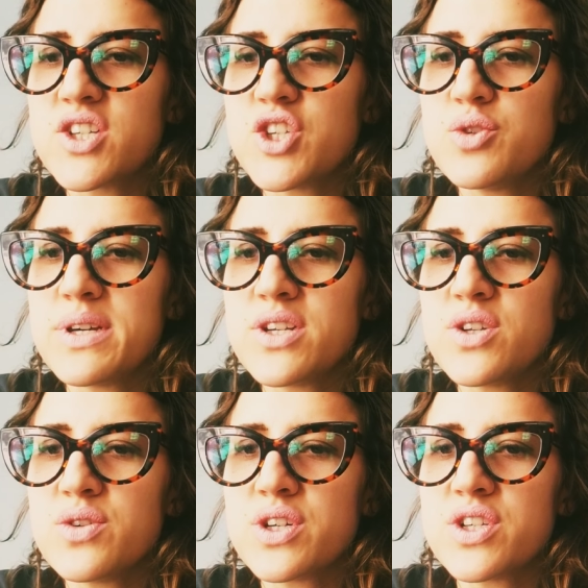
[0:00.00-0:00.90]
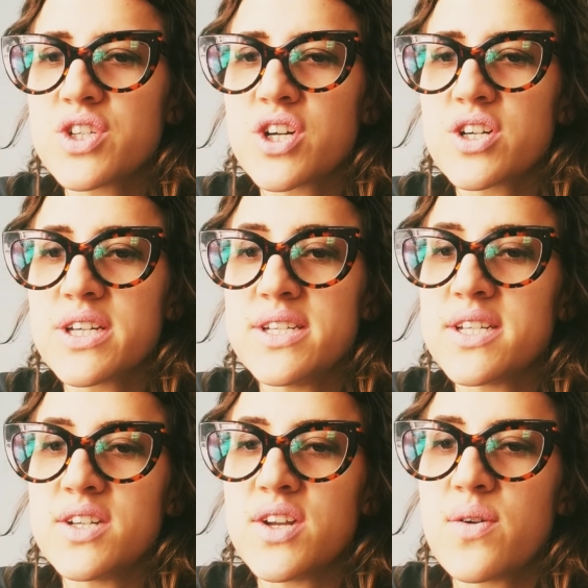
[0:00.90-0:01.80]
two men who couldn't talk and
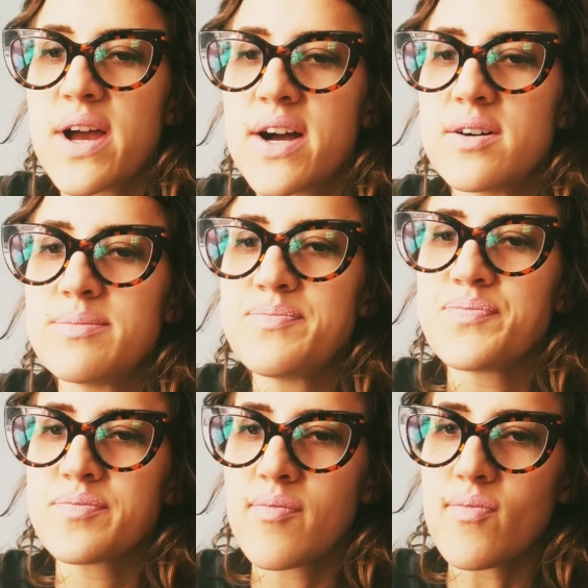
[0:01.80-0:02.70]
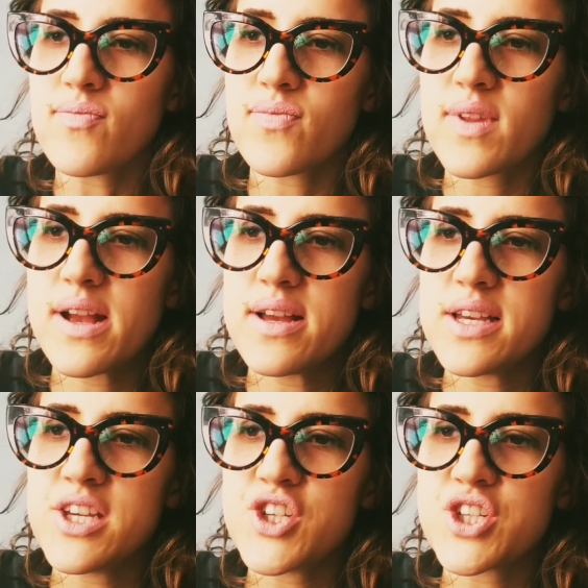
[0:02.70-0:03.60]
didn't know how.
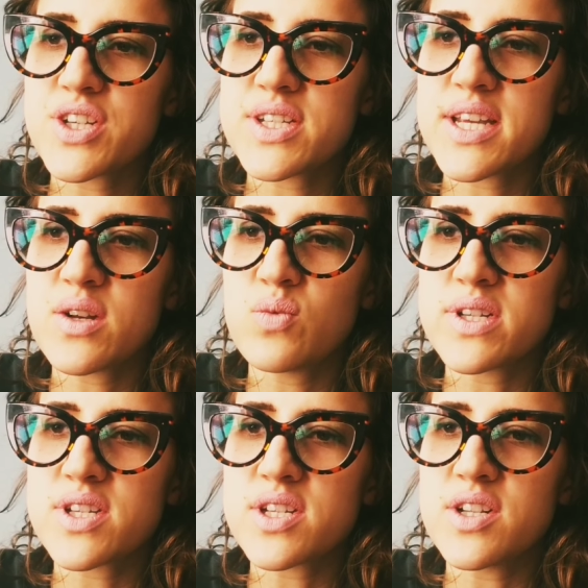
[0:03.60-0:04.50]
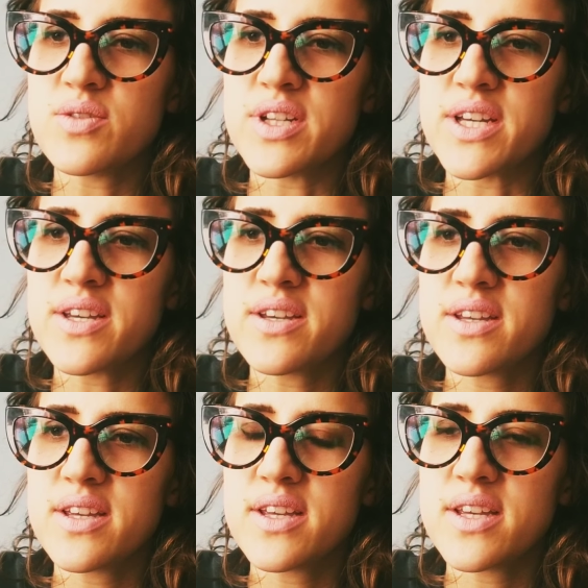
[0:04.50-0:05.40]
He shook his head once slowly.
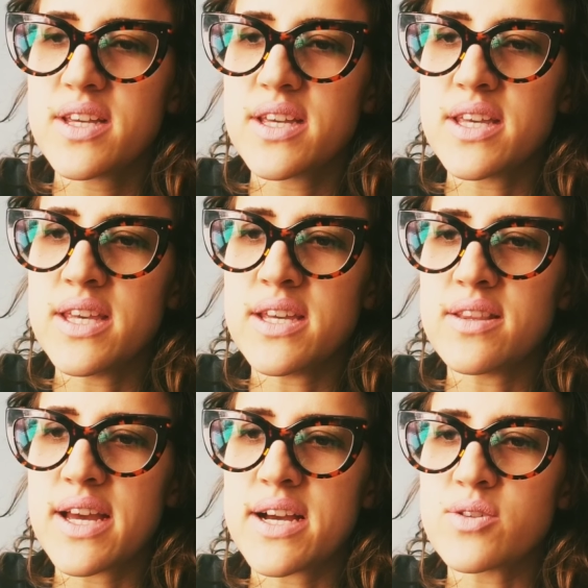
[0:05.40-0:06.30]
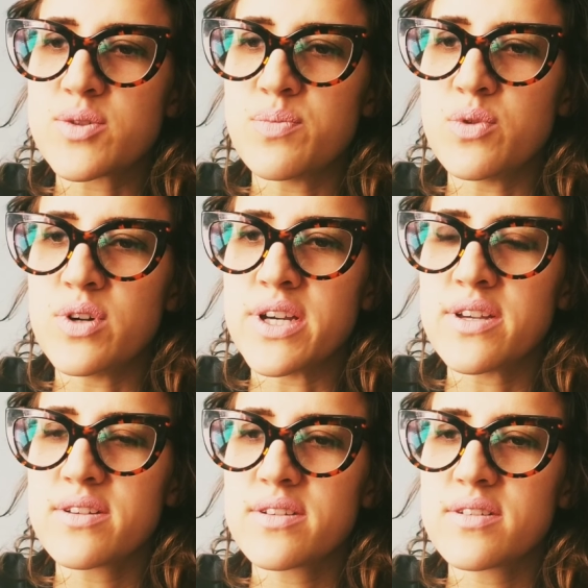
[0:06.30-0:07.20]
Get in the house,
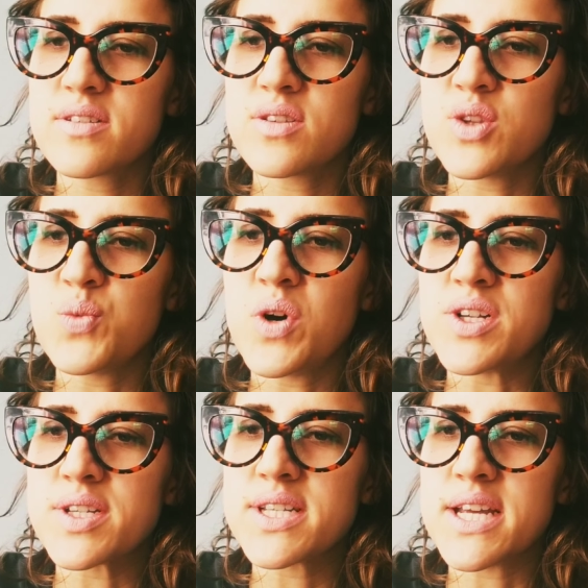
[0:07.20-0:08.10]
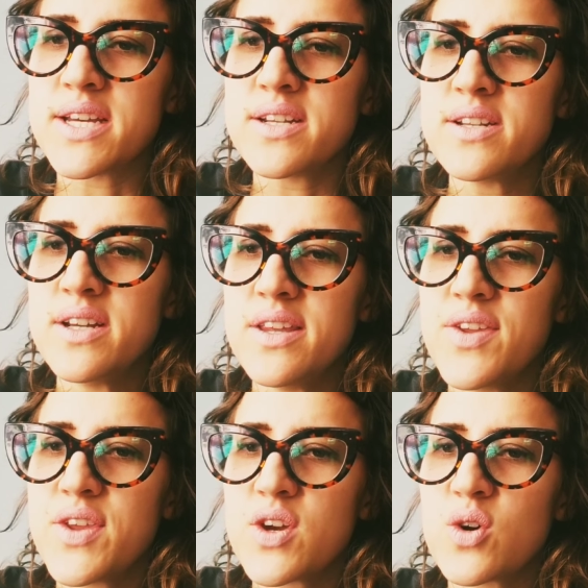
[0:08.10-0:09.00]
boy, the walls said,
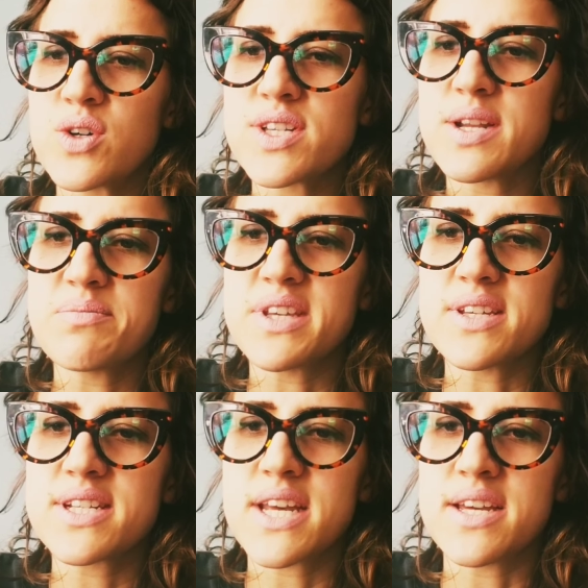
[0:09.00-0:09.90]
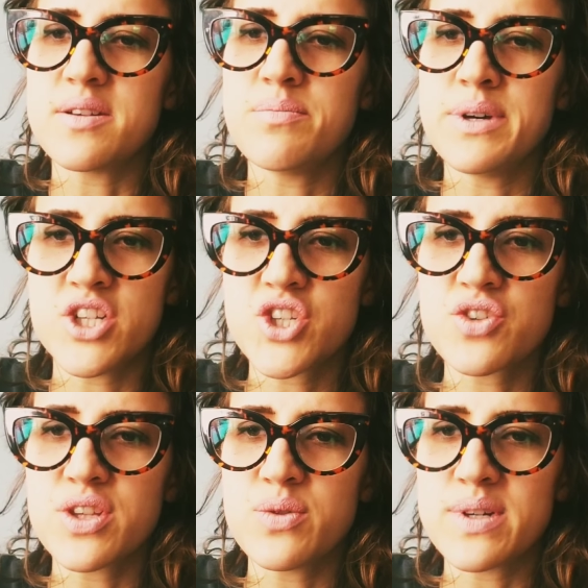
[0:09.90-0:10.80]
or something said, but it
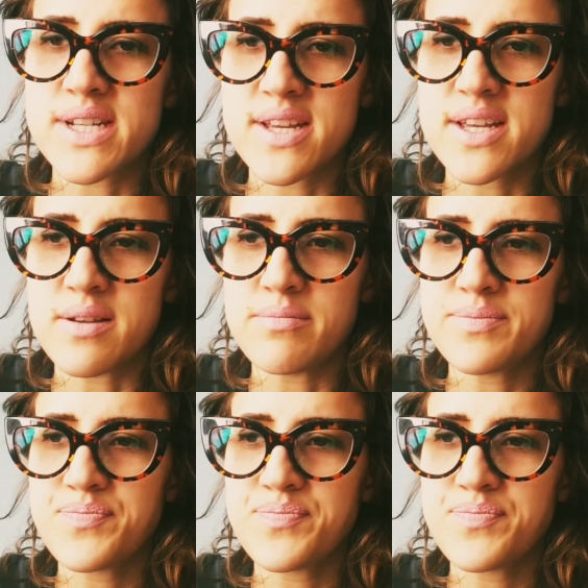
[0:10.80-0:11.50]
surely wasn't him.